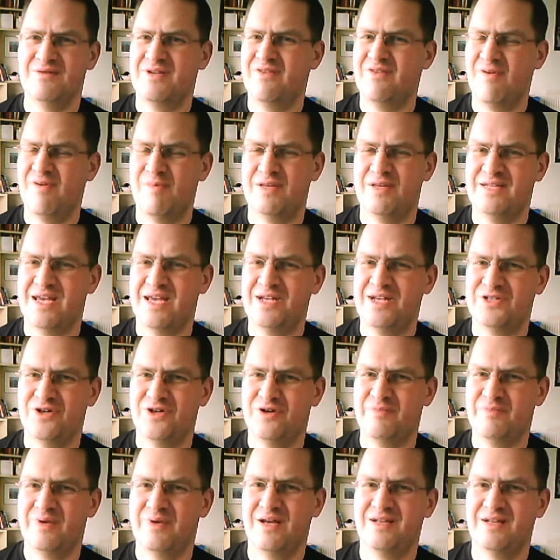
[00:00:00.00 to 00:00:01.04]
give up your day
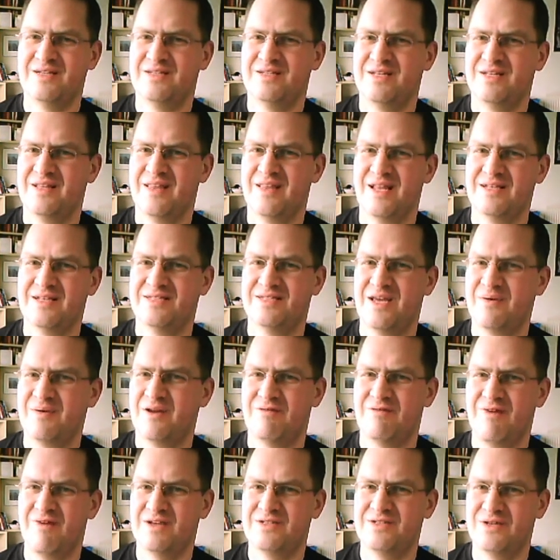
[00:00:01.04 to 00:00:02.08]
job and then say I'm going
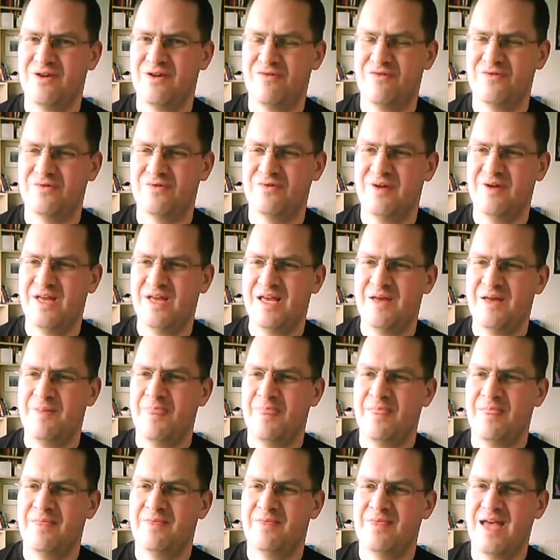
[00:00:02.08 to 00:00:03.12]
to write a novel.
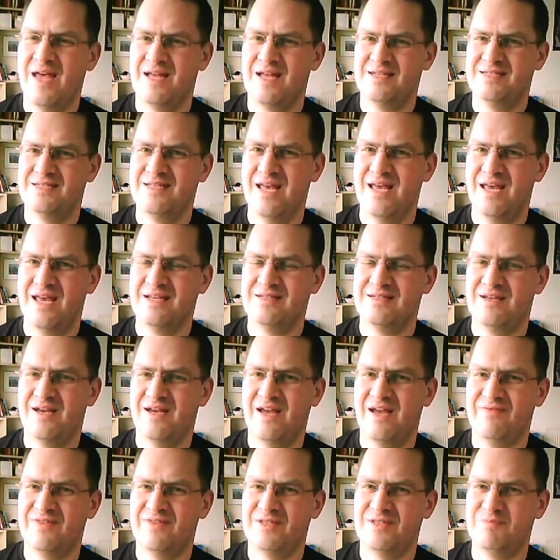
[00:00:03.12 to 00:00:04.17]
That said, I
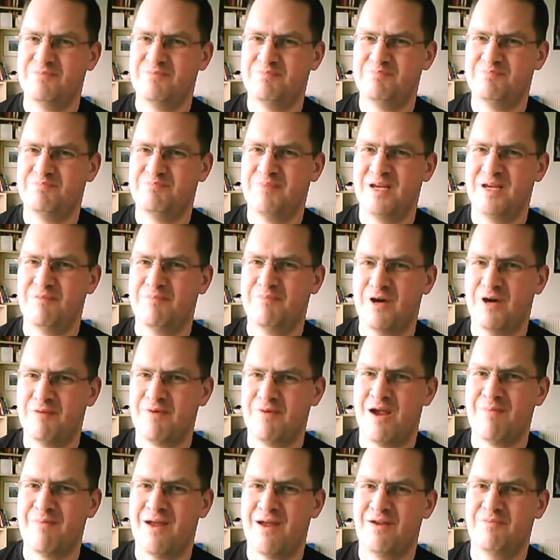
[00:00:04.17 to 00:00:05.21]
have this big
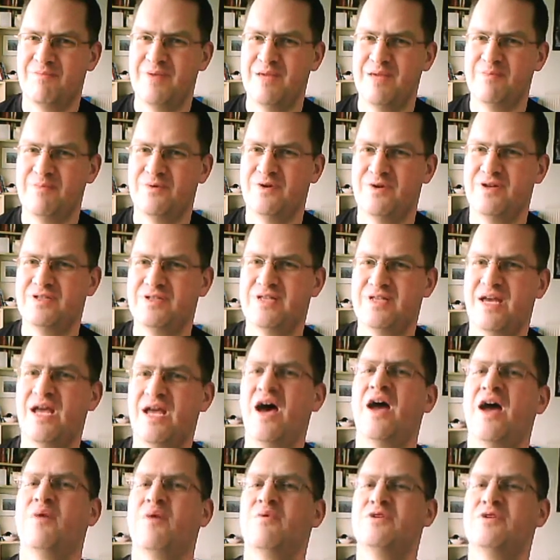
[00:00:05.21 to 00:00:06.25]
bugbear about people who say
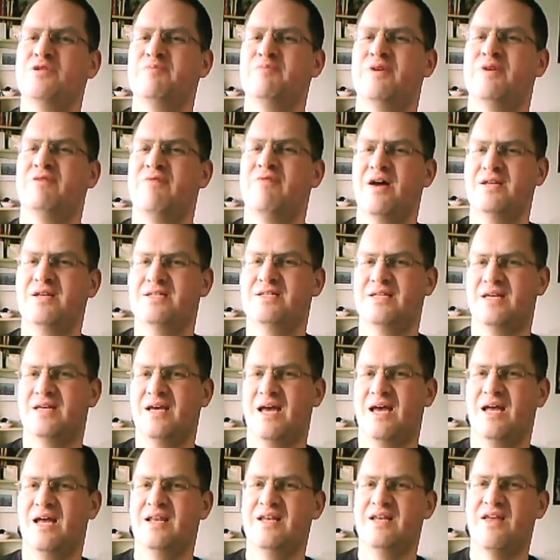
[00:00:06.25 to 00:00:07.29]
I want to be a writer
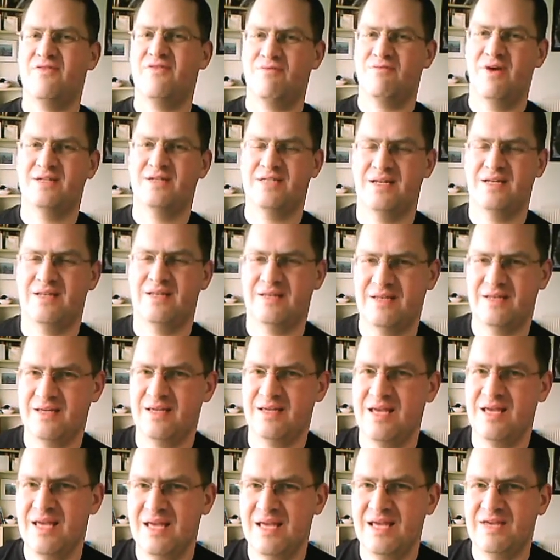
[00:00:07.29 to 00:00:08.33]
and never write anything.
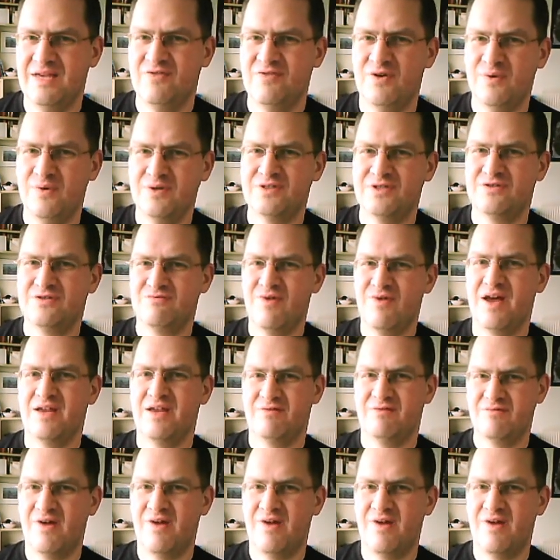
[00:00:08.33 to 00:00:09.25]
If you want to write.